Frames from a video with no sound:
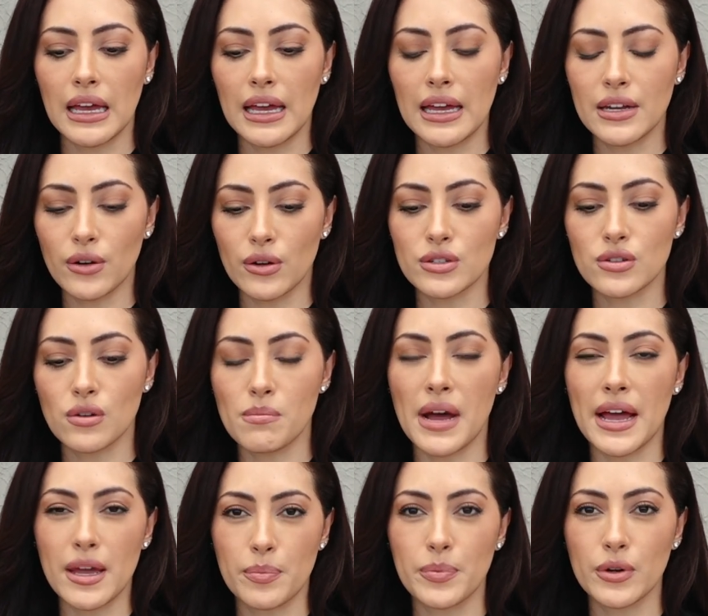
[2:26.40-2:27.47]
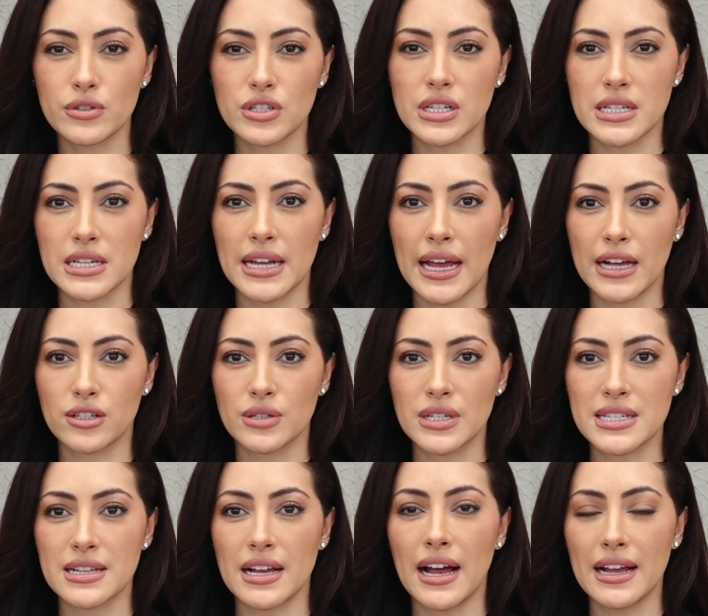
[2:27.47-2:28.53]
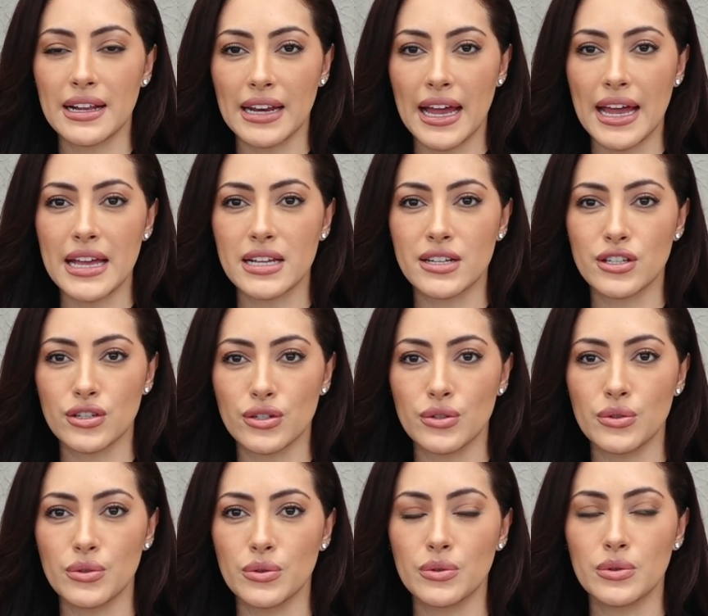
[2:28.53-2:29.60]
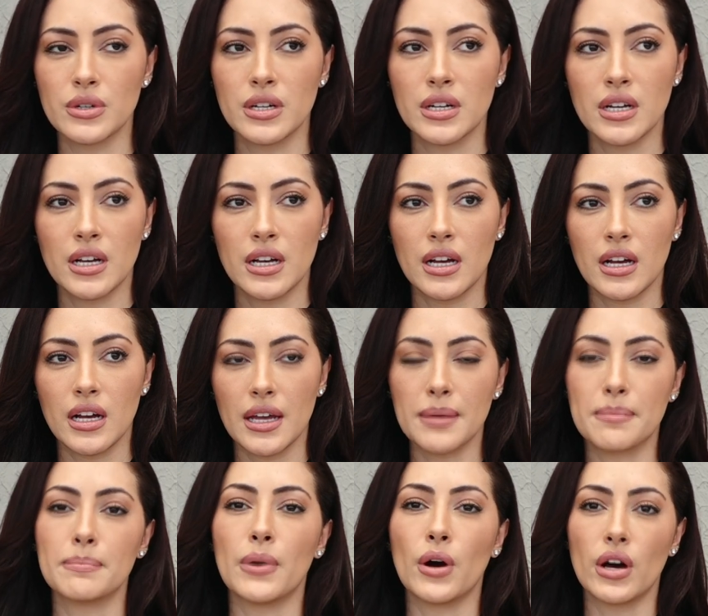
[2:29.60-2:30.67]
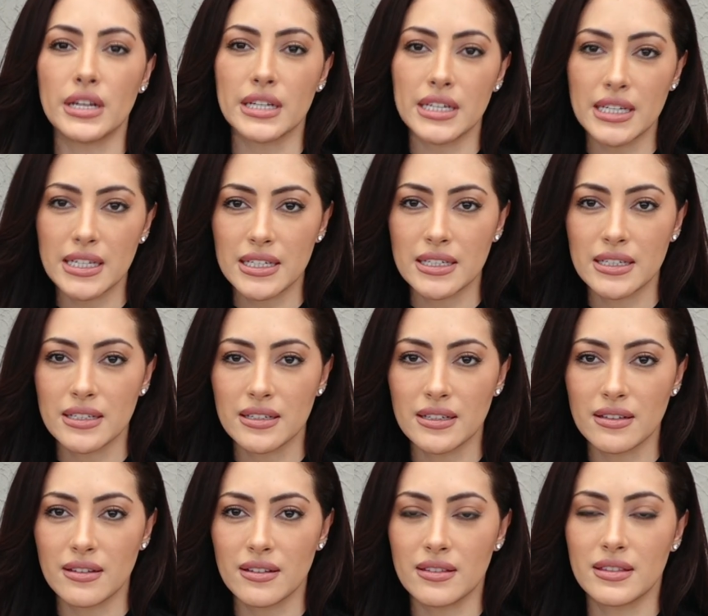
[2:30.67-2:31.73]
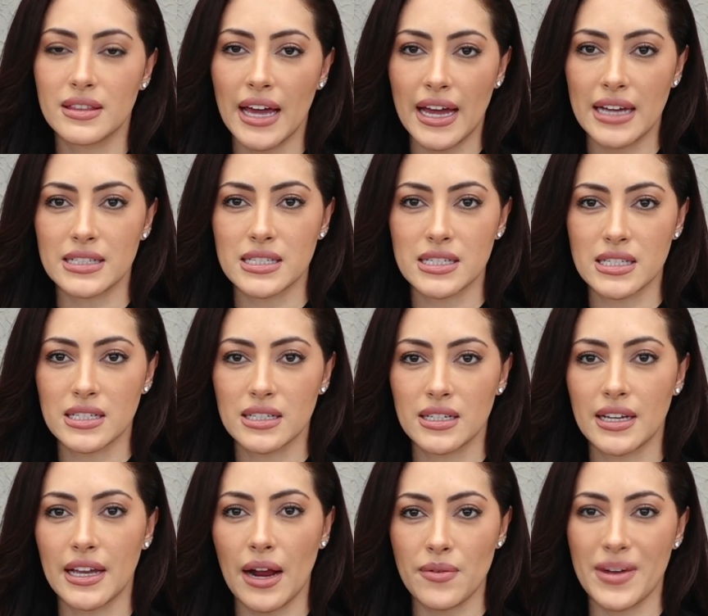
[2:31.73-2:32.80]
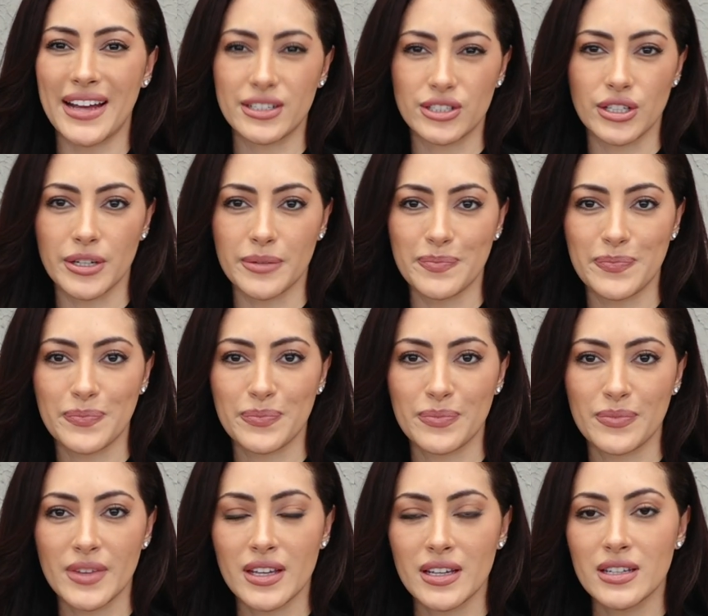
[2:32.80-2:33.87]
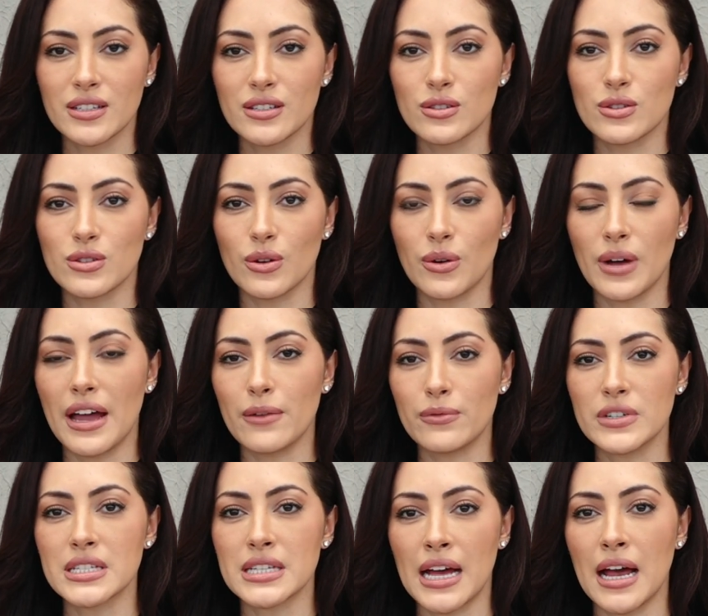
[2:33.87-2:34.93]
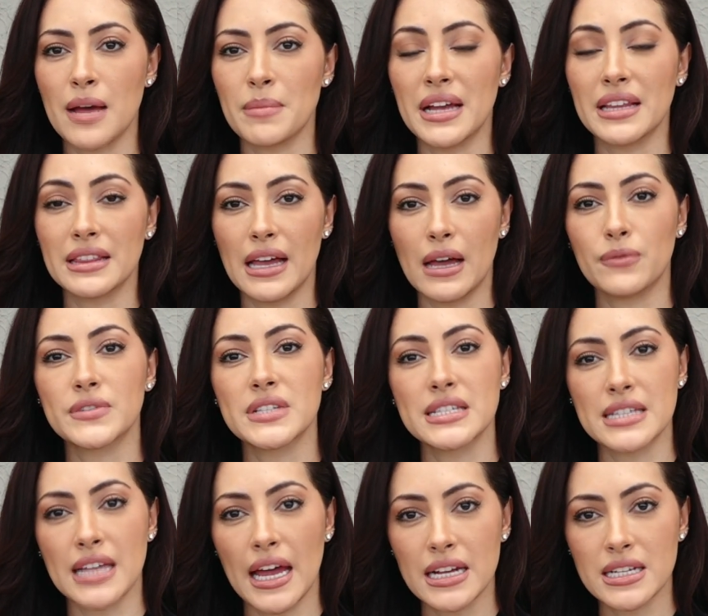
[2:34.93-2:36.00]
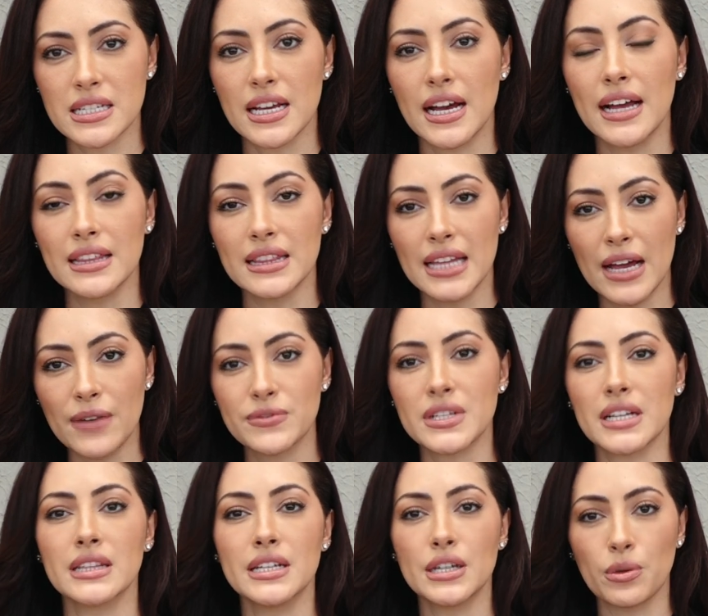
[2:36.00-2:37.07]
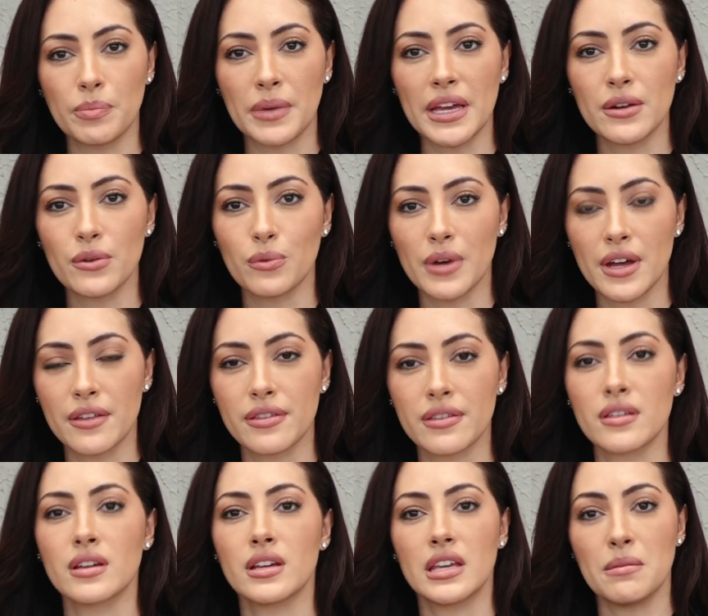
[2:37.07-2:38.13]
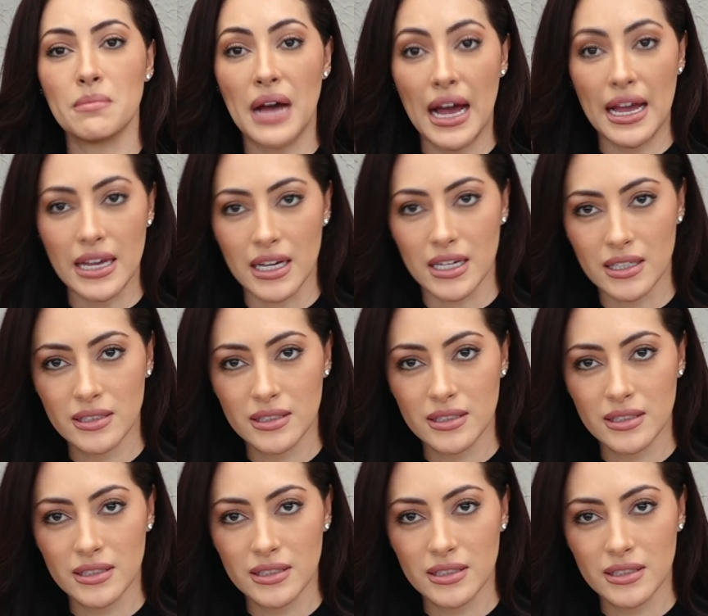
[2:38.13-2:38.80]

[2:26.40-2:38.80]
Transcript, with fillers: And also, my approach as an actress, I like to embody that character. So every time I left set, I left a little bit with Kimaya